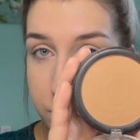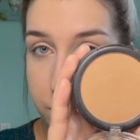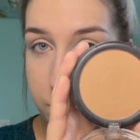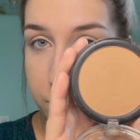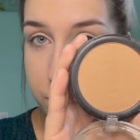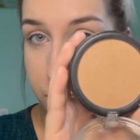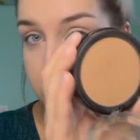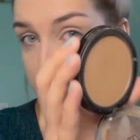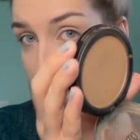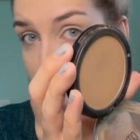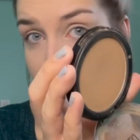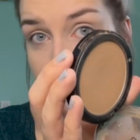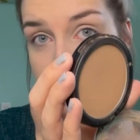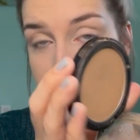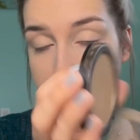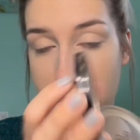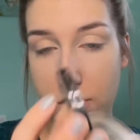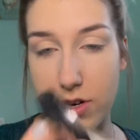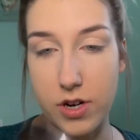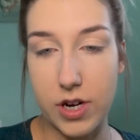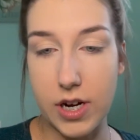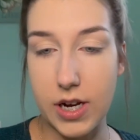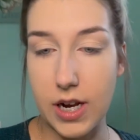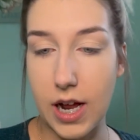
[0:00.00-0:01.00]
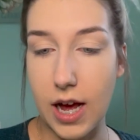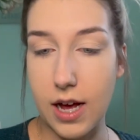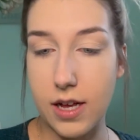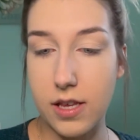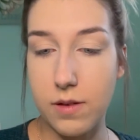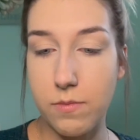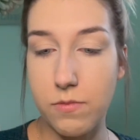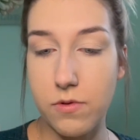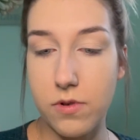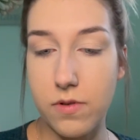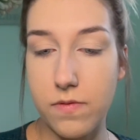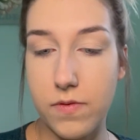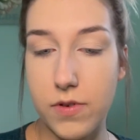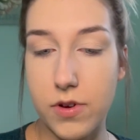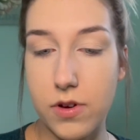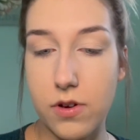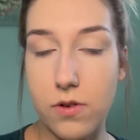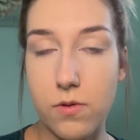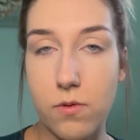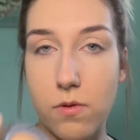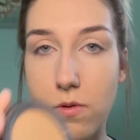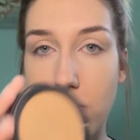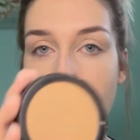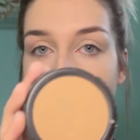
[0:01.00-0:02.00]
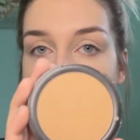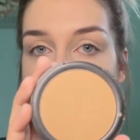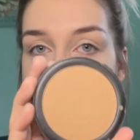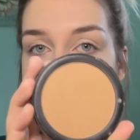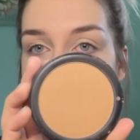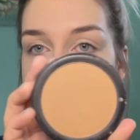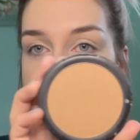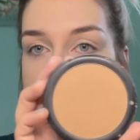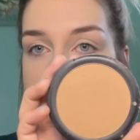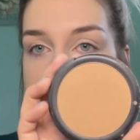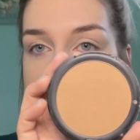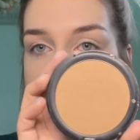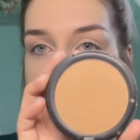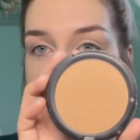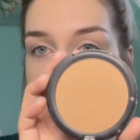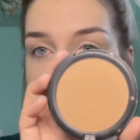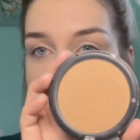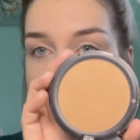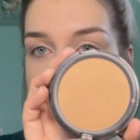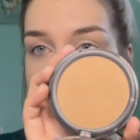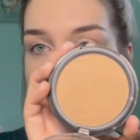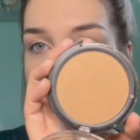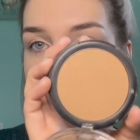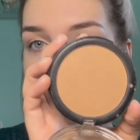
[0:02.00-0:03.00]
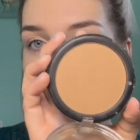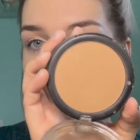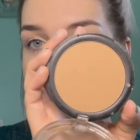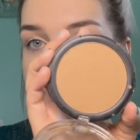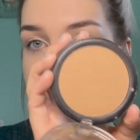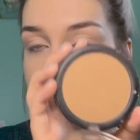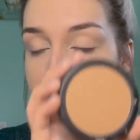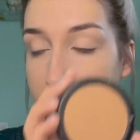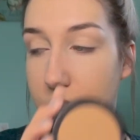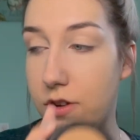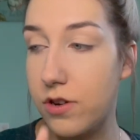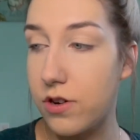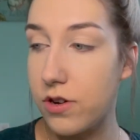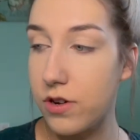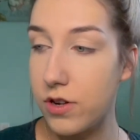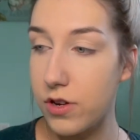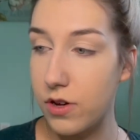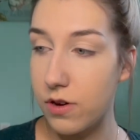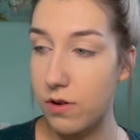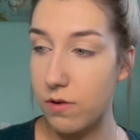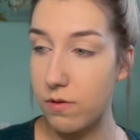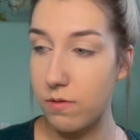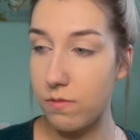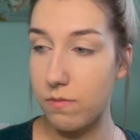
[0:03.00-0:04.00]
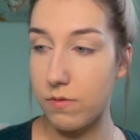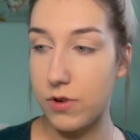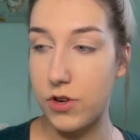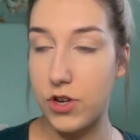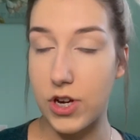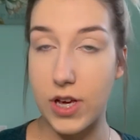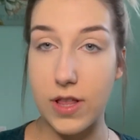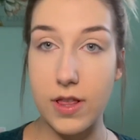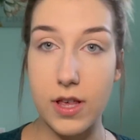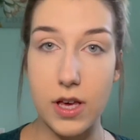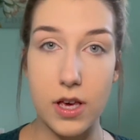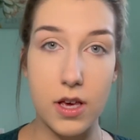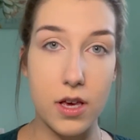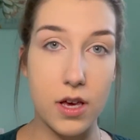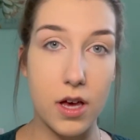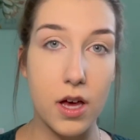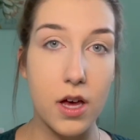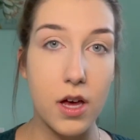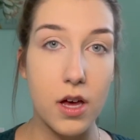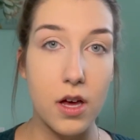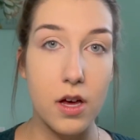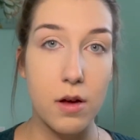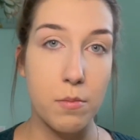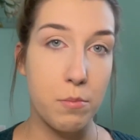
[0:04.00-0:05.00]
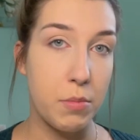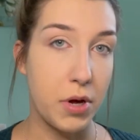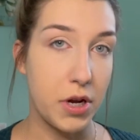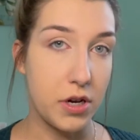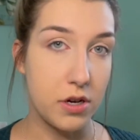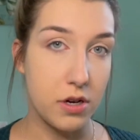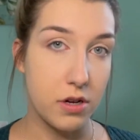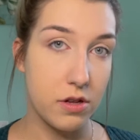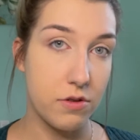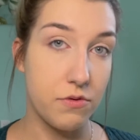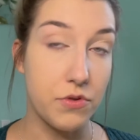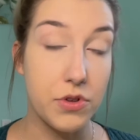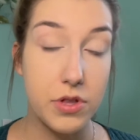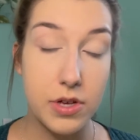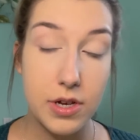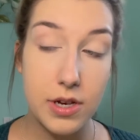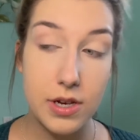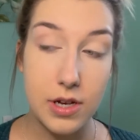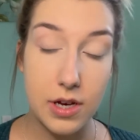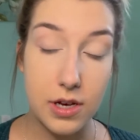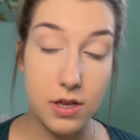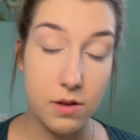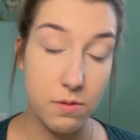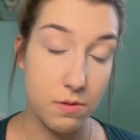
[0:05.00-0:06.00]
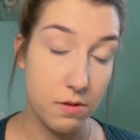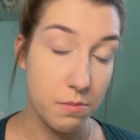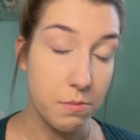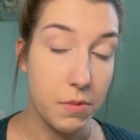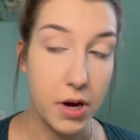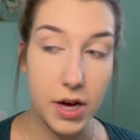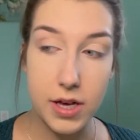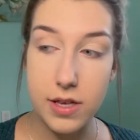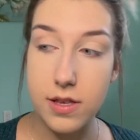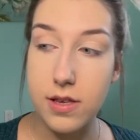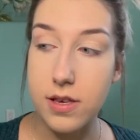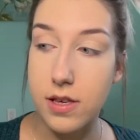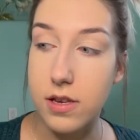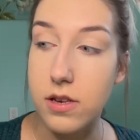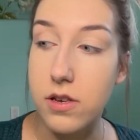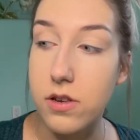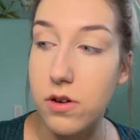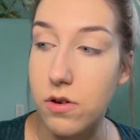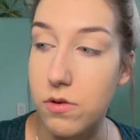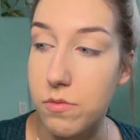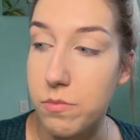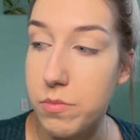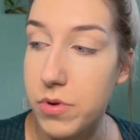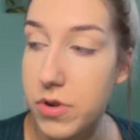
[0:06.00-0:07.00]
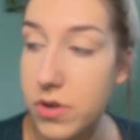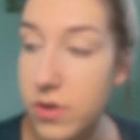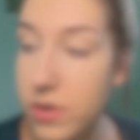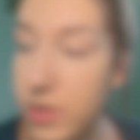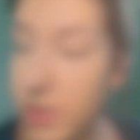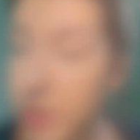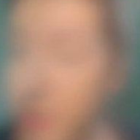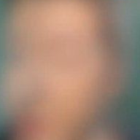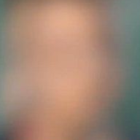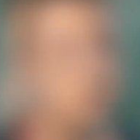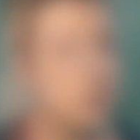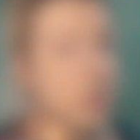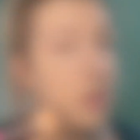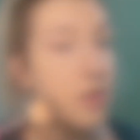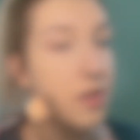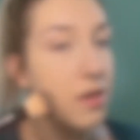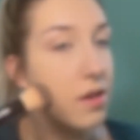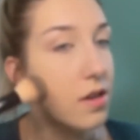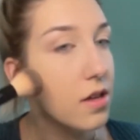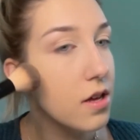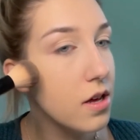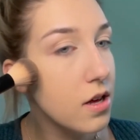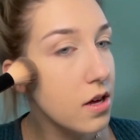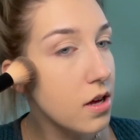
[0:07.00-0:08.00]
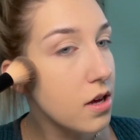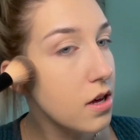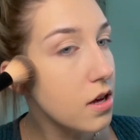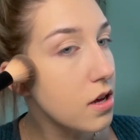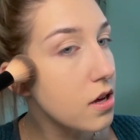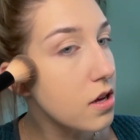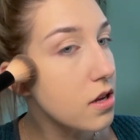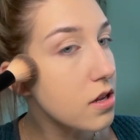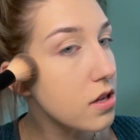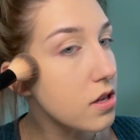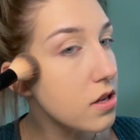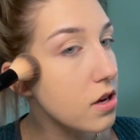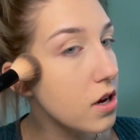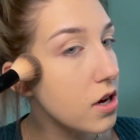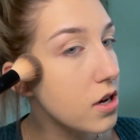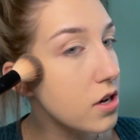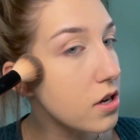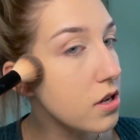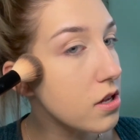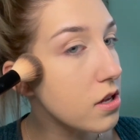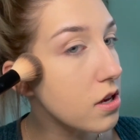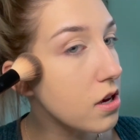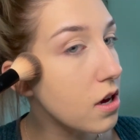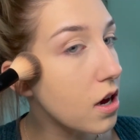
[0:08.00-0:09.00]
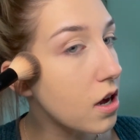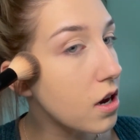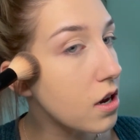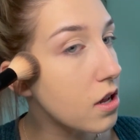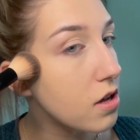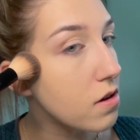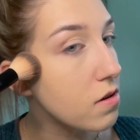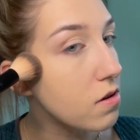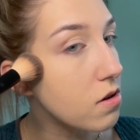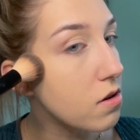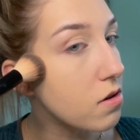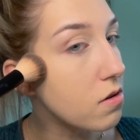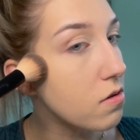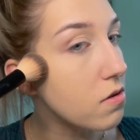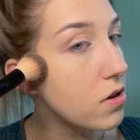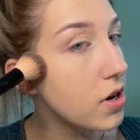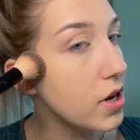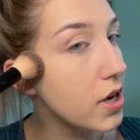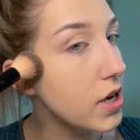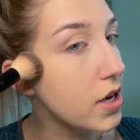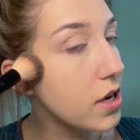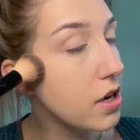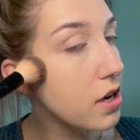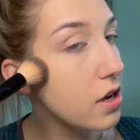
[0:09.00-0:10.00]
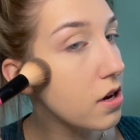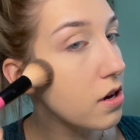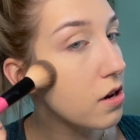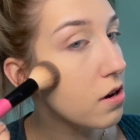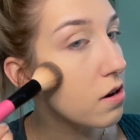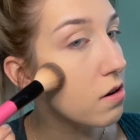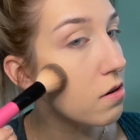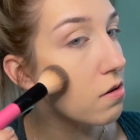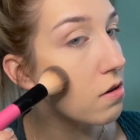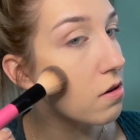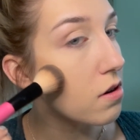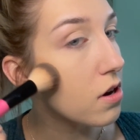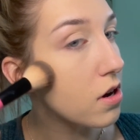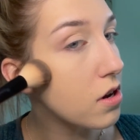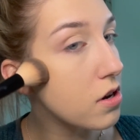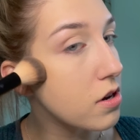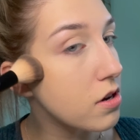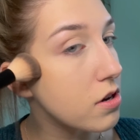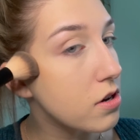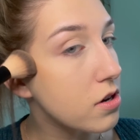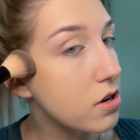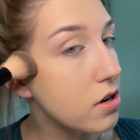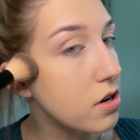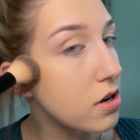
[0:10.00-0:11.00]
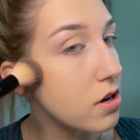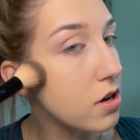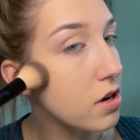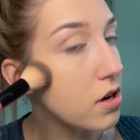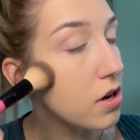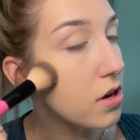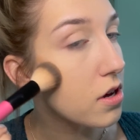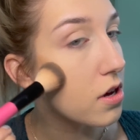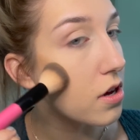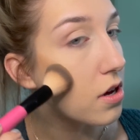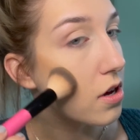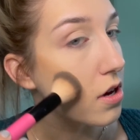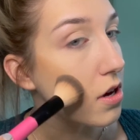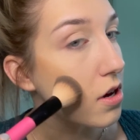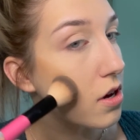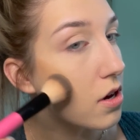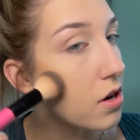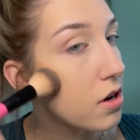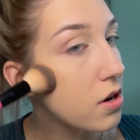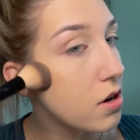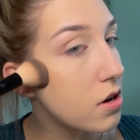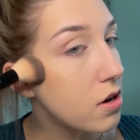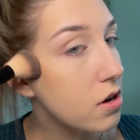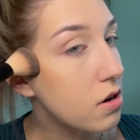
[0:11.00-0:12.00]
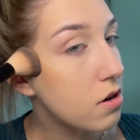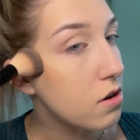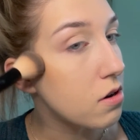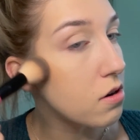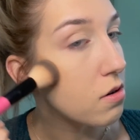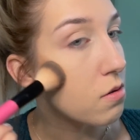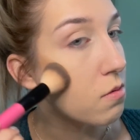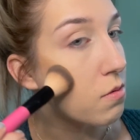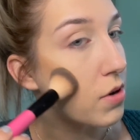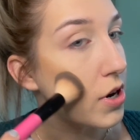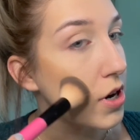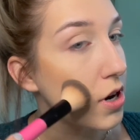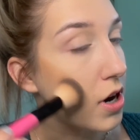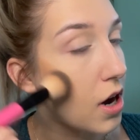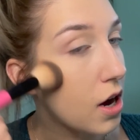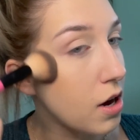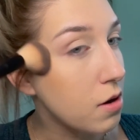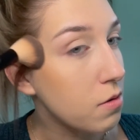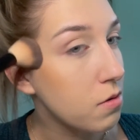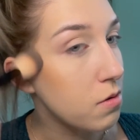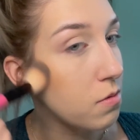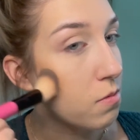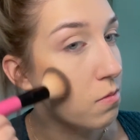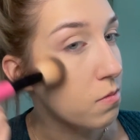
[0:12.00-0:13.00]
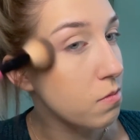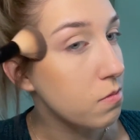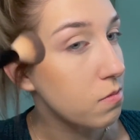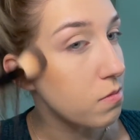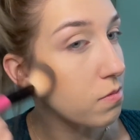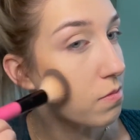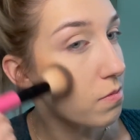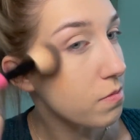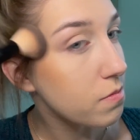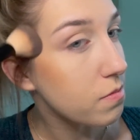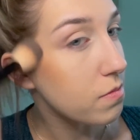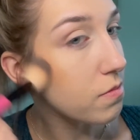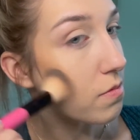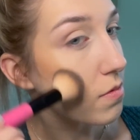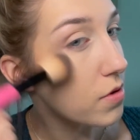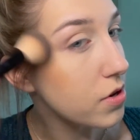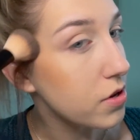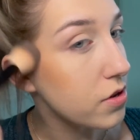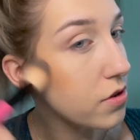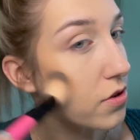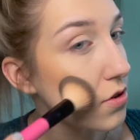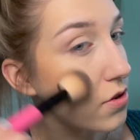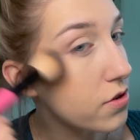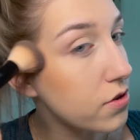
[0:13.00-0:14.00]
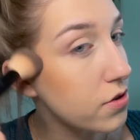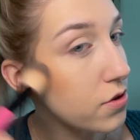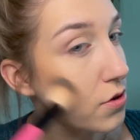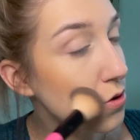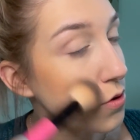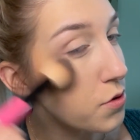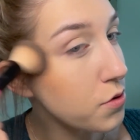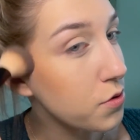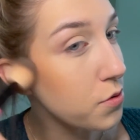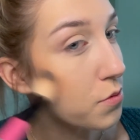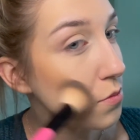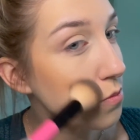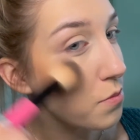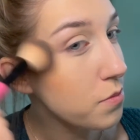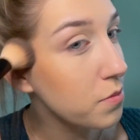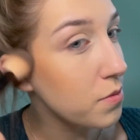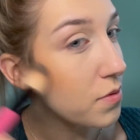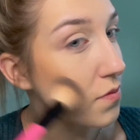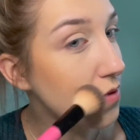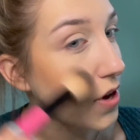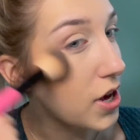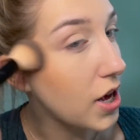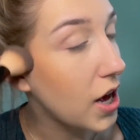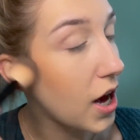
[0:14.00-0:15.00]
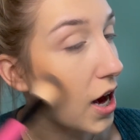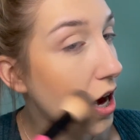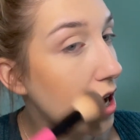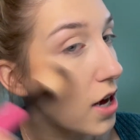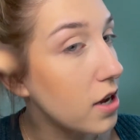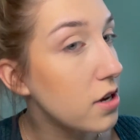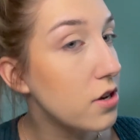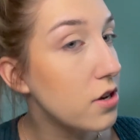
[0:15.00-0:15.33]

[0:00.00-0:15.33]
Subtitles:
bronzer. It has more of a golden slash olive undertone, which I think pairs really nice with my skin tone personally. So I just kind of go right here or under, or where I would assume if I had